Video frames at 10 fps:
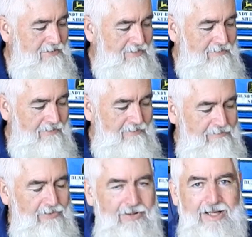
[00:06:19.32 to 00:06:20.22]
we
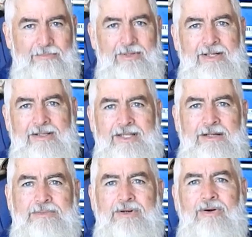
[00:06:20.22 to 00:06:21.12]
bought a couple of little
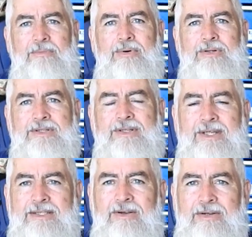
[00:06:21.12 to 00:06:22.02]
cheap tripods and
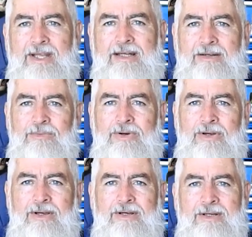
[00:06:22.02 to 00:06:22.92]
things like that to
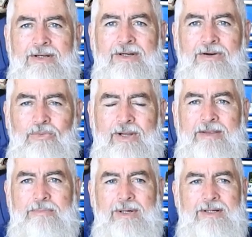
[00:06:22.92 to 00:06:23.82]
work
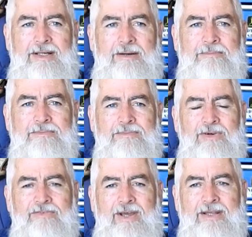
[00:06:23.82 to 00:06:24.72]
with, but
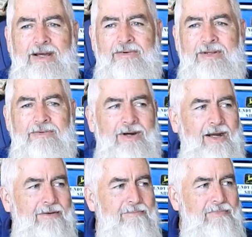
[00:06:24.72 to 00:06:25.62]
we found they were in the
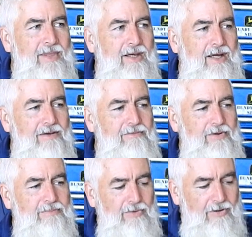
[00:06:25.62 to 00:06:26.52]
road. Even
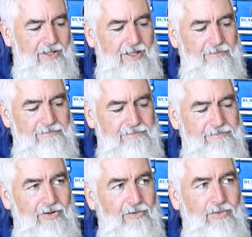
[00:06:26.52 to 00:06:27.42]
with my
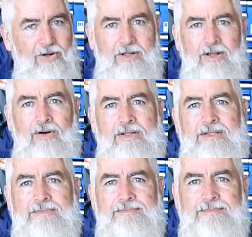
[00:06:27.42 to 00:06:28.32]
my work
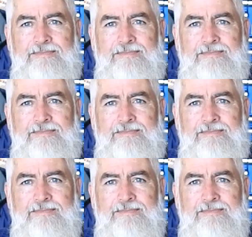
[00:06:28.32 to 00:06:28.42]
lights,